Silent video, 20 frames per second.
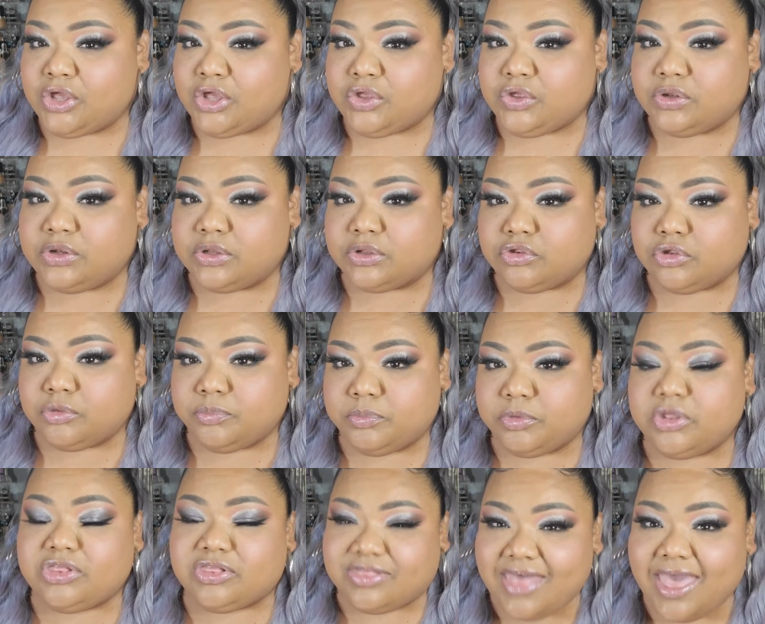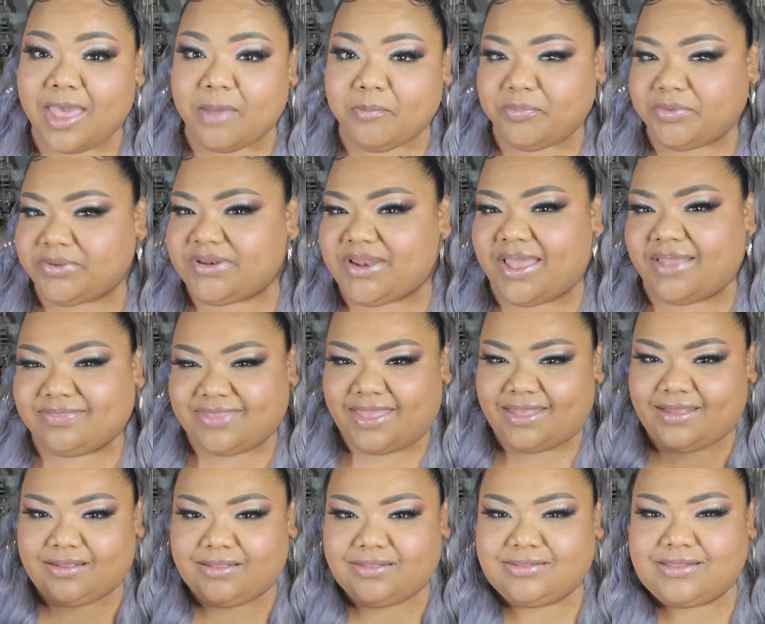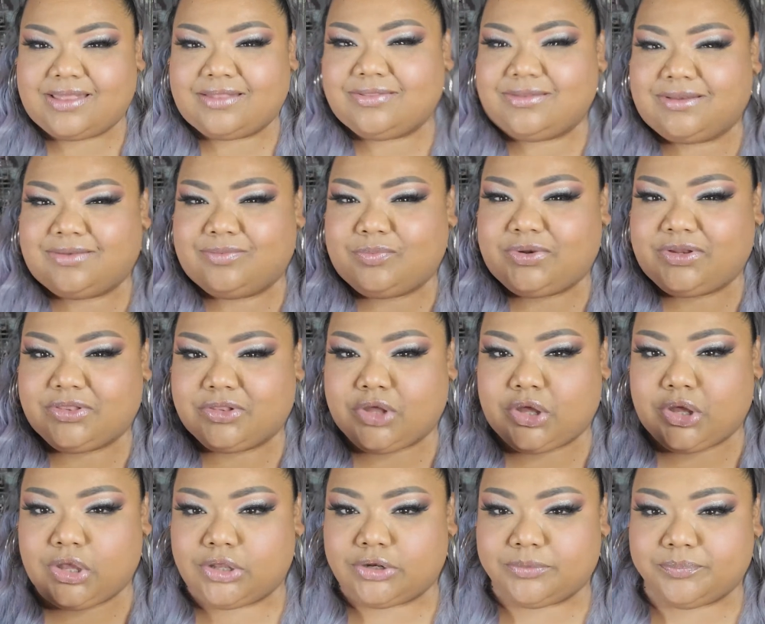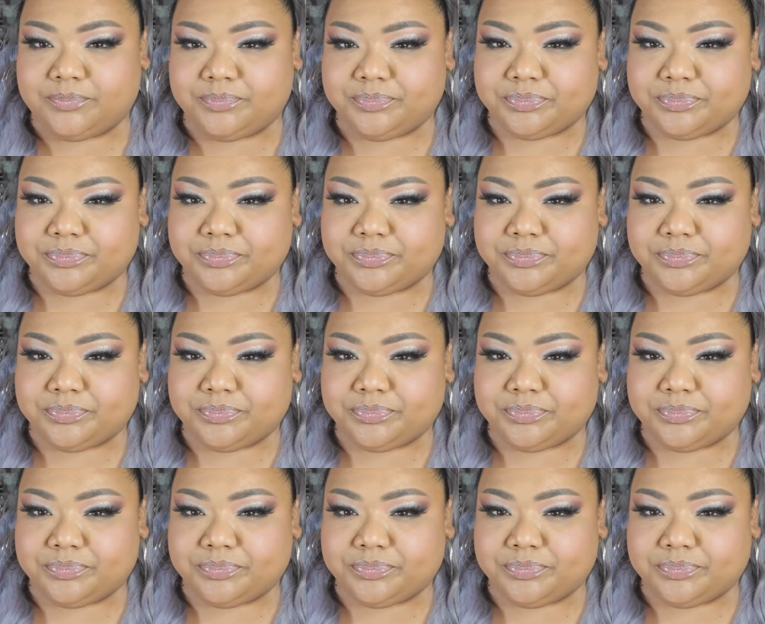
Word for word: You look so it's that, but not that. It's not what it's called.